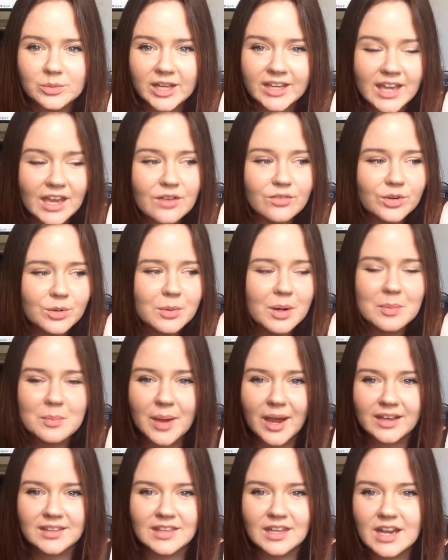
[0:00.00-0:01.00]
Like everyone
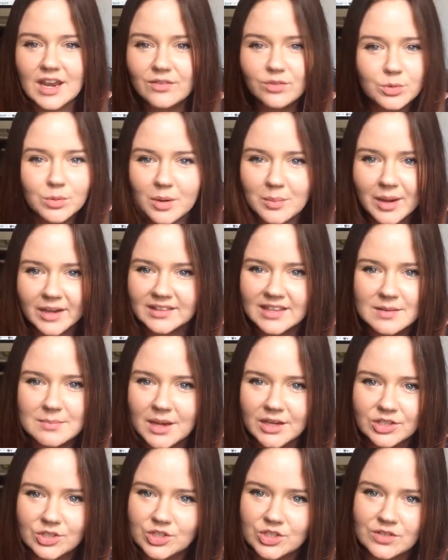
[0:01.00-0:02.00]
back then made
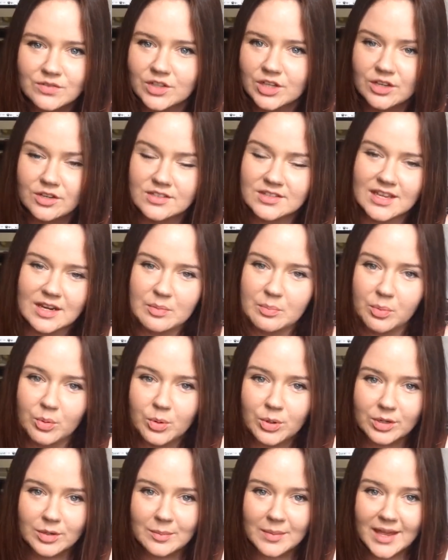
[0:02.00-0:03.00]
YouTube videos out of
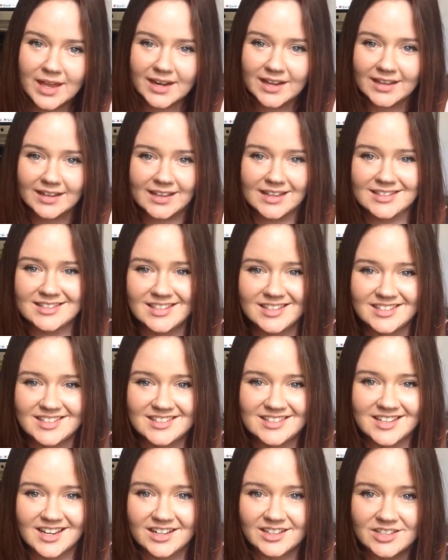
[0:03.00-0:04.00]
boredom, and I guess I
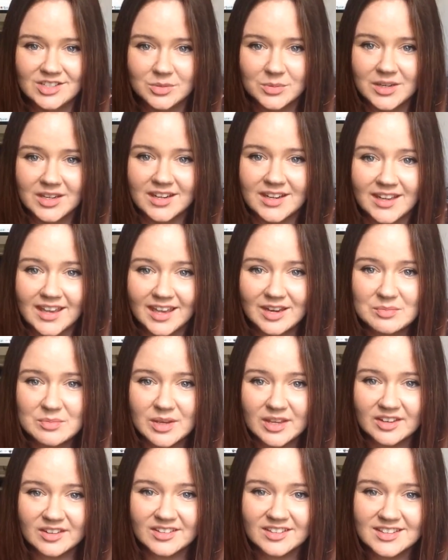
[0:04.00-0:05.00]
started doing it again
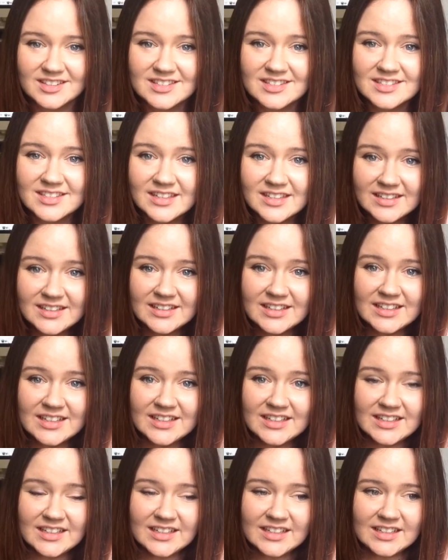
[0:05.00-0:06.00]
because
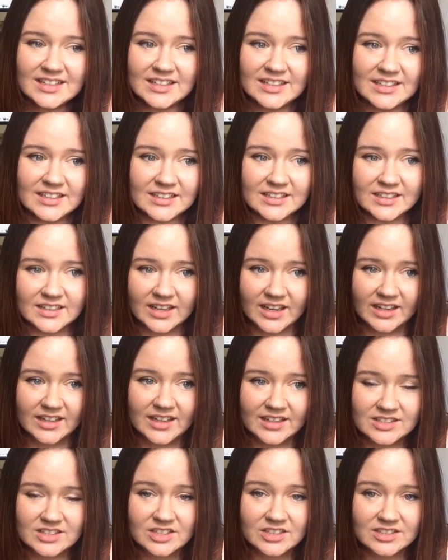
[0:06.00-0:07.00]
I
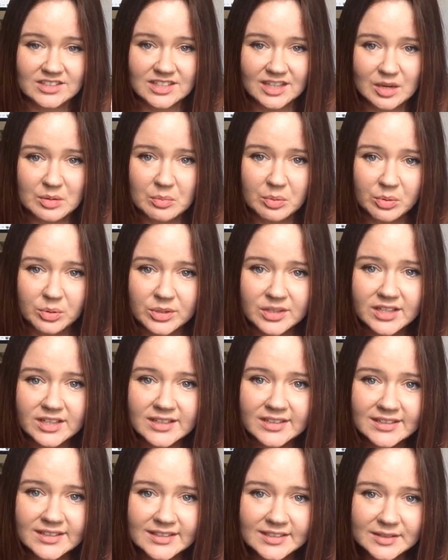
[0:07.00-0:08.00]
guess you could say I'm bored.
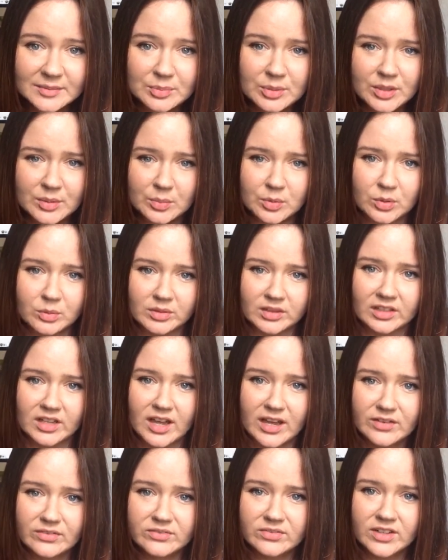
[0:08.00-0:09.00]
I'm pretty bored with
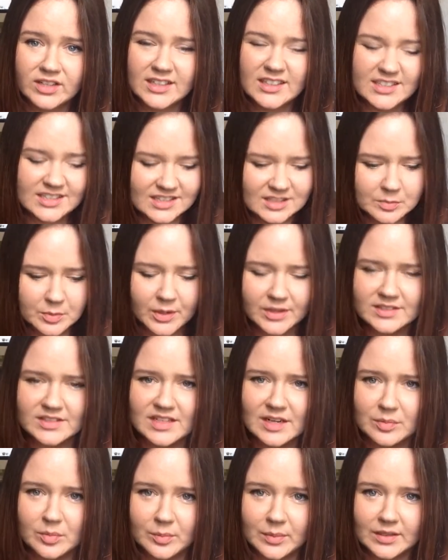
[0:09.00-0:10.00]
life. I need to spice
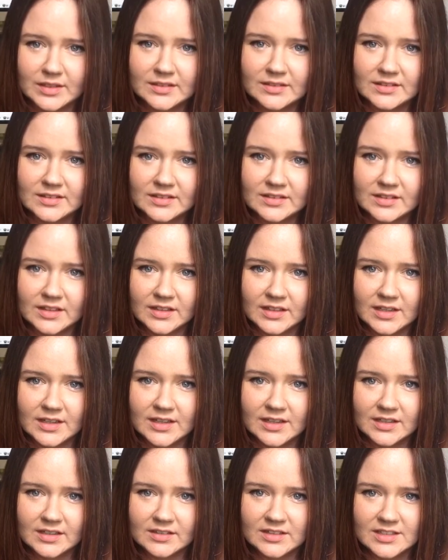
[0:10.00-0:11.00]
it up a bit. I
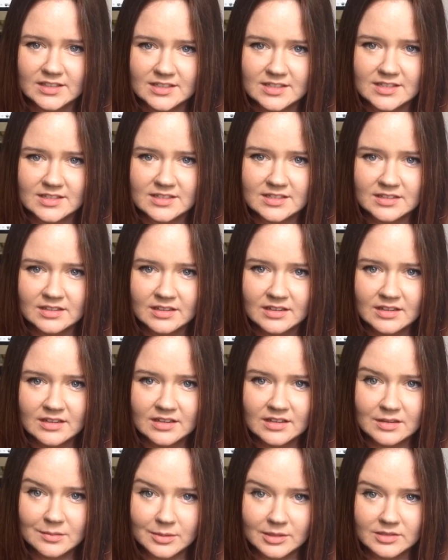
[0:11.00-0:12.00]
think this is
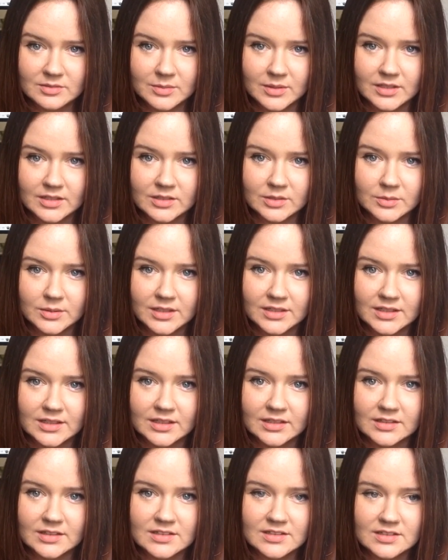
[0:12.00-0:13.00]
the best way to do it. I
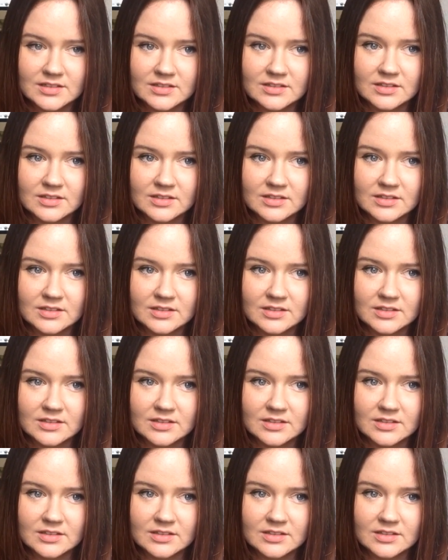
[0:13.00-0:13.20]
think this